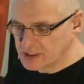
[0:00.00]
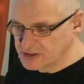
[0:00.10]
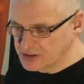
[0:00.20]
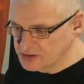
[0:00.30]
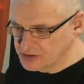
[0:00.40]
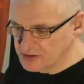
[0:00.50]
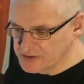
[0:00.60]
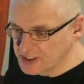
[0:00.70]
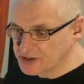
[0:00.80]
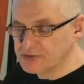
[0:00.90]
Actually, I shouldn't have
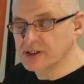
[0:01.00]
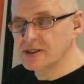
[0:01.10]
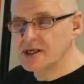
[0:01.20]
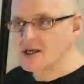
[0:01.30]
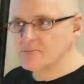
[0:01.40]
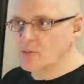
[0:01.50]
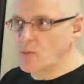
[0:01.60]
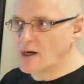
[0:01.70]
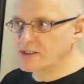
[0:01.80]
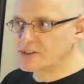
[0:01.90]
said 3. But
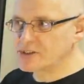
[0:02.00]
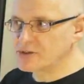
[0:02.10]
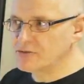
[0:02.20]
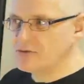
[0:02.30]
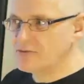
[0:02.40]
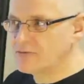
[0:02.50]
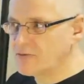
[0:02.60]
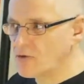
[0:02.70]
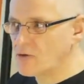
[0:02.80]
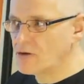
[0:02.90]
1, 2,
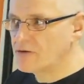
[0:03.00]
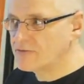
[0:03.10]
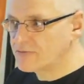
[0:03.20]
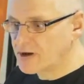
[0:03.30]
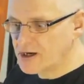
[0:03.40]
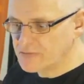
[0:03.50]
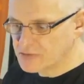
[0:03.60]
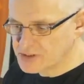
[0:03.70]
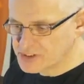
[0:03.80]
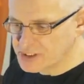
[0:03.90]
4, 5 or
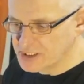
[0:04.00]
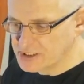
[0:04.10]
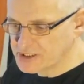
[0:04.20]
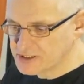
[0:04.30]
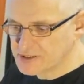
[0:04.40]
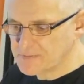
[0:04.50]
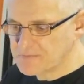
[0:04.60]
6.